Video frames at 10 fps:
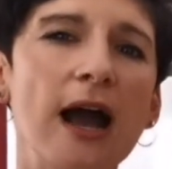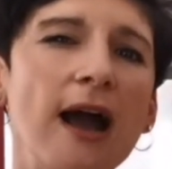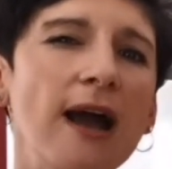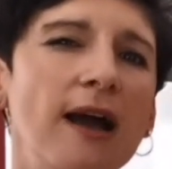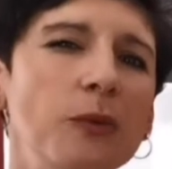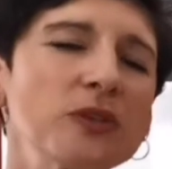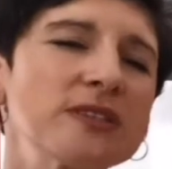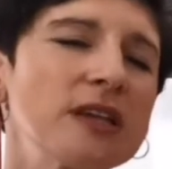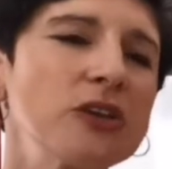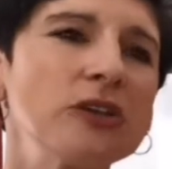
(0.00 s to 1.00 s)
I would
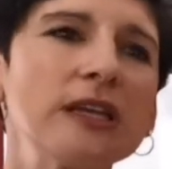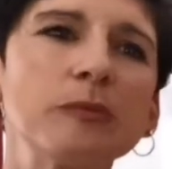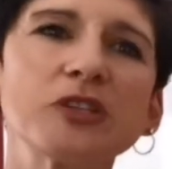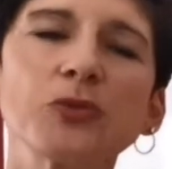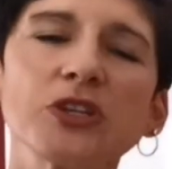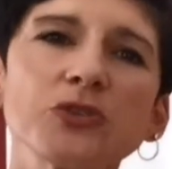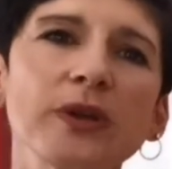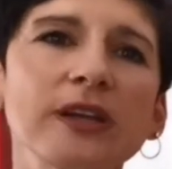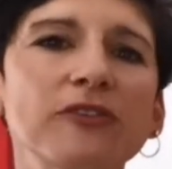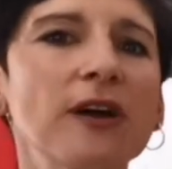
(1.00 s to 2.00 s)
say you need between
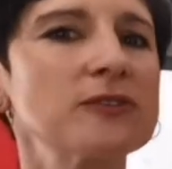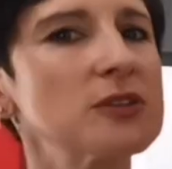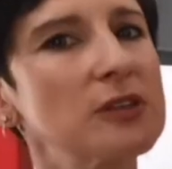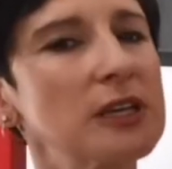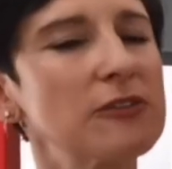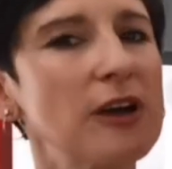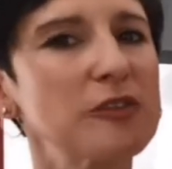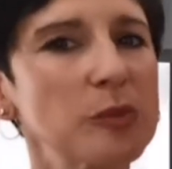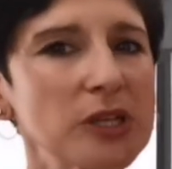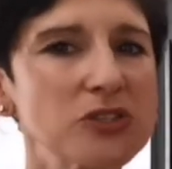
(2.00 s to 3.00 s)
25 to 35
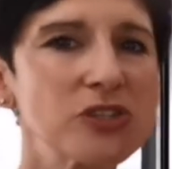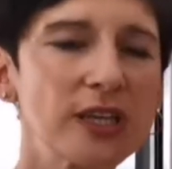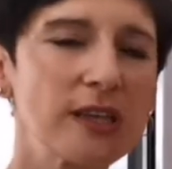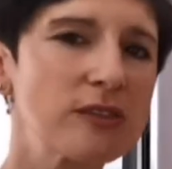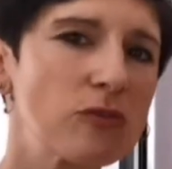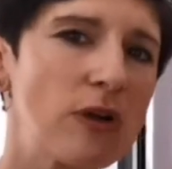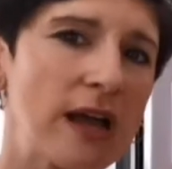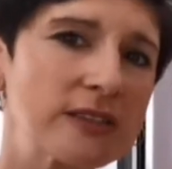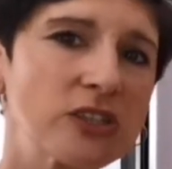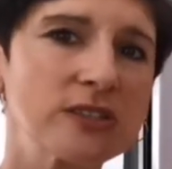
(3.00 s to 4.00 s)
minutes to get the right
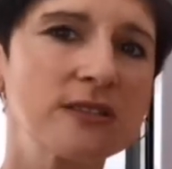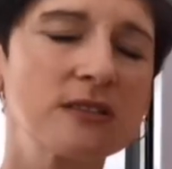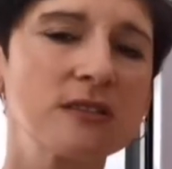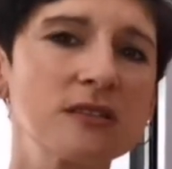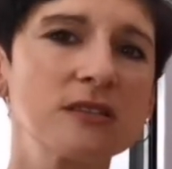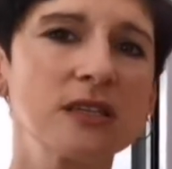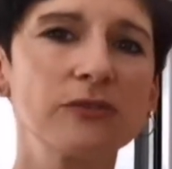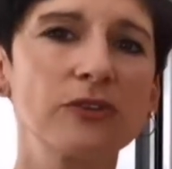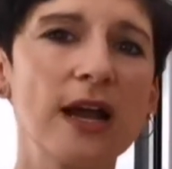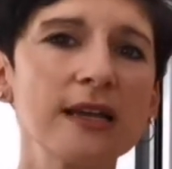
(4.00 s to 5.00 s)
consistency of
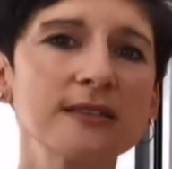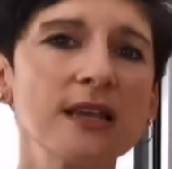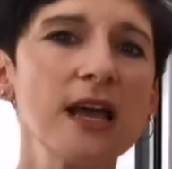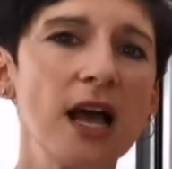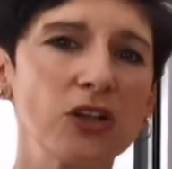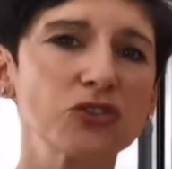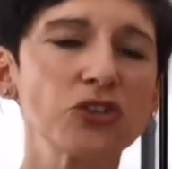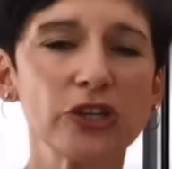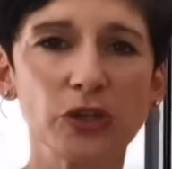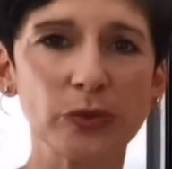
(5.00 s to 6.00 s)
rice. I'll show
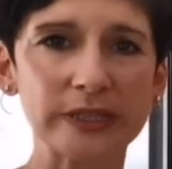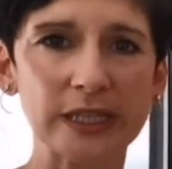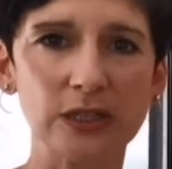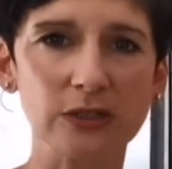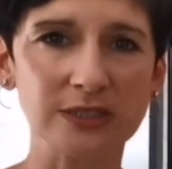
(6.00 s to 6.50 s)
you what that looks